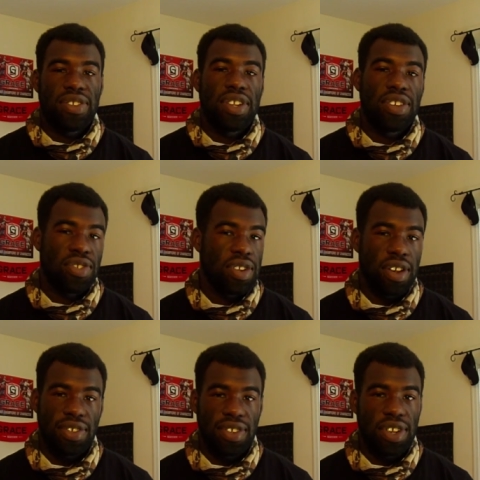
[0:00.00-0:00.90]
guys an
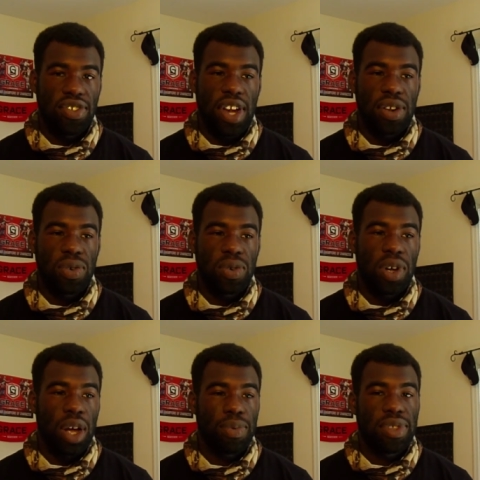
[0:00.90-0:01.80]
introduction to the
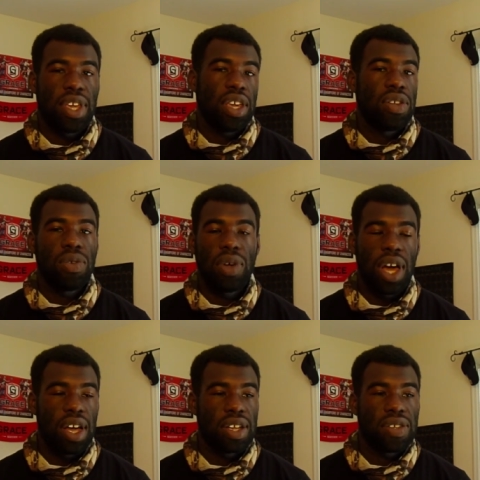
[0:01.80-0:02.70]
channel. I'll be taking you
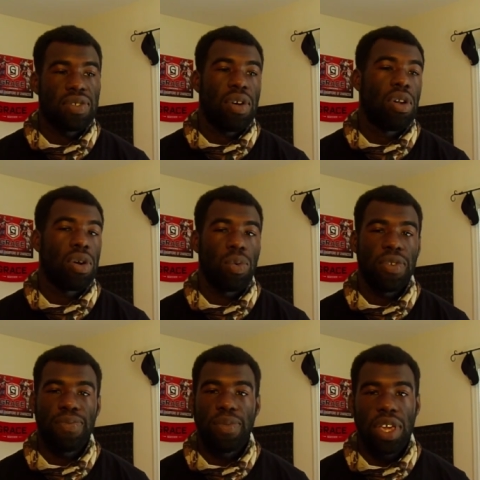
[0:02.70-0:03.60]
guys along
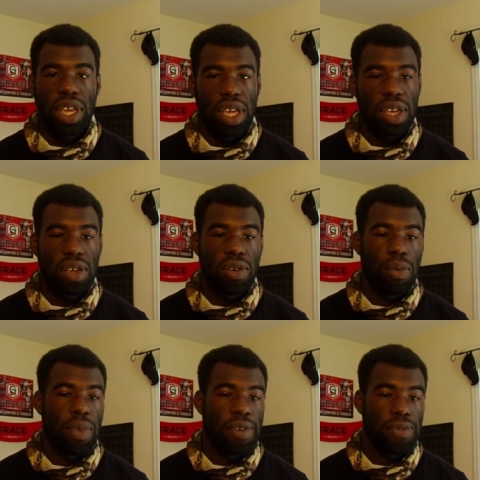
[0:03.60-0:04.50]
with me
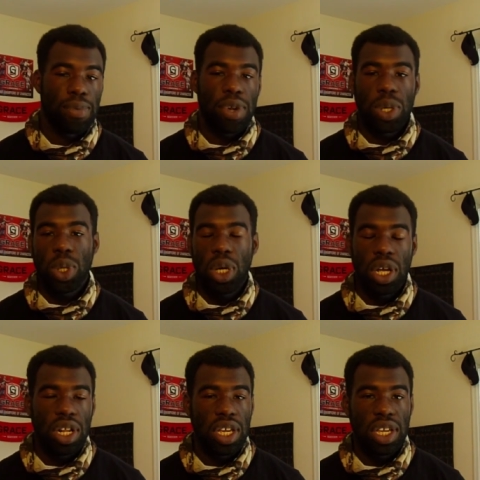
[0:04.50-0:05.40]
on my footballing
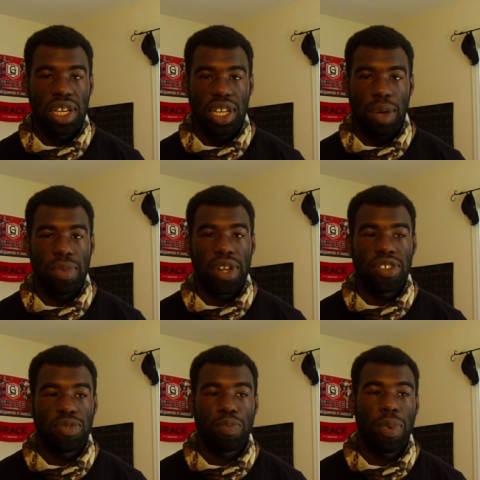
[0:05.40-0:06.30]
journey. I'm an
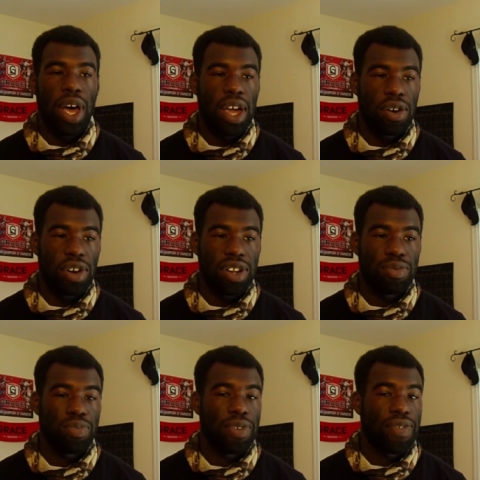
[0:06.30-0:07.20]

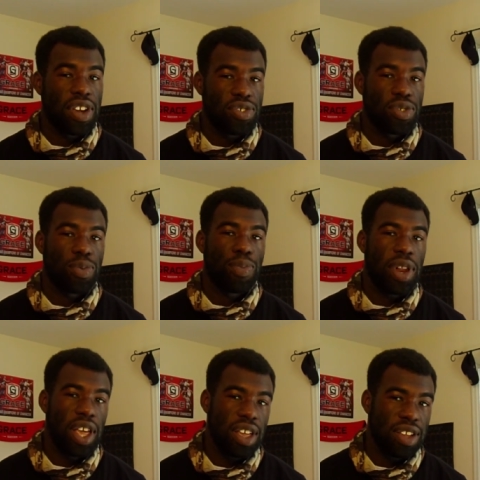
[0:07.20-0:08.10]
aspiring professional
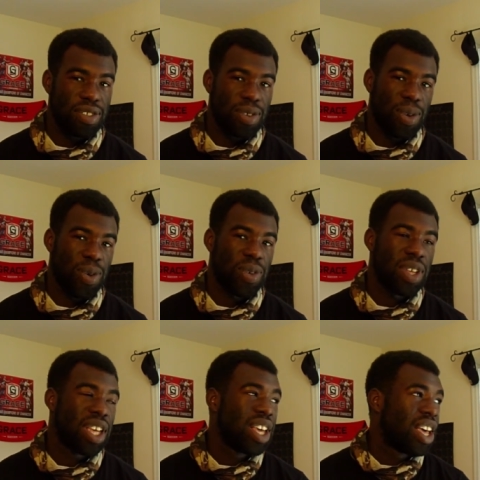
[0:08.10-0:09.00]
player, so